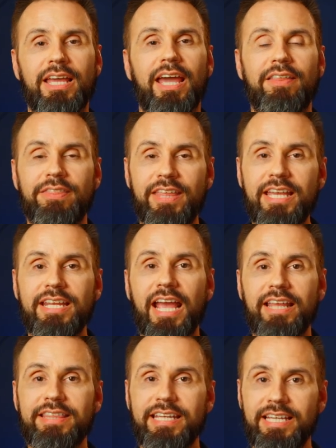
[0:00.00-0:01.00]
And then
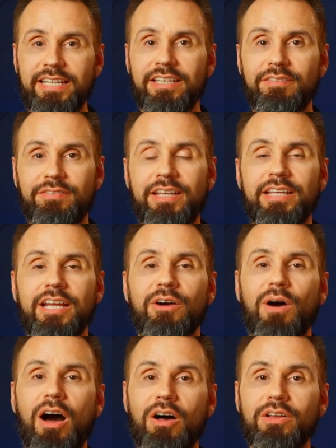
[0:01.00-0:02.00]
at the end of the
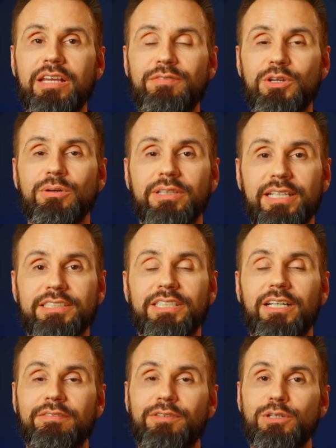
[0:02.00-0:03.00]
video, I'll give you a list
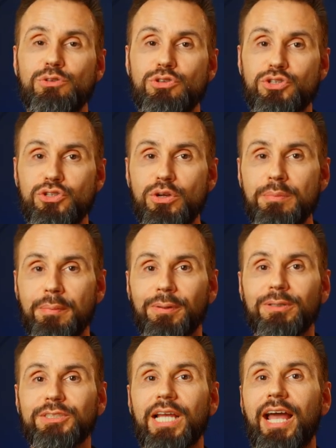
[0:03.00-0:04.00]
of
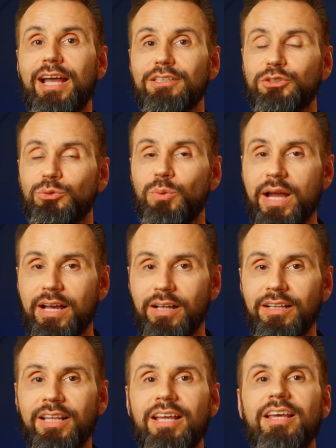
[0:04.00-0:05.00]
consumables as
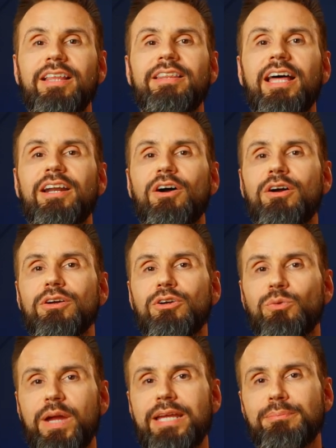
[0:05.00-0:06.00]
well that are
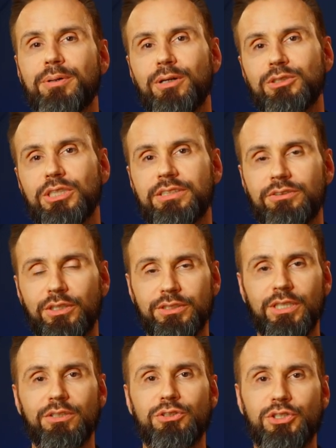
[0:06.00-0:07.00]
great
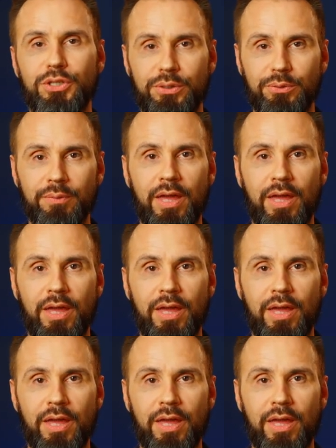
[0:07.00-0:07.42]
purchases too.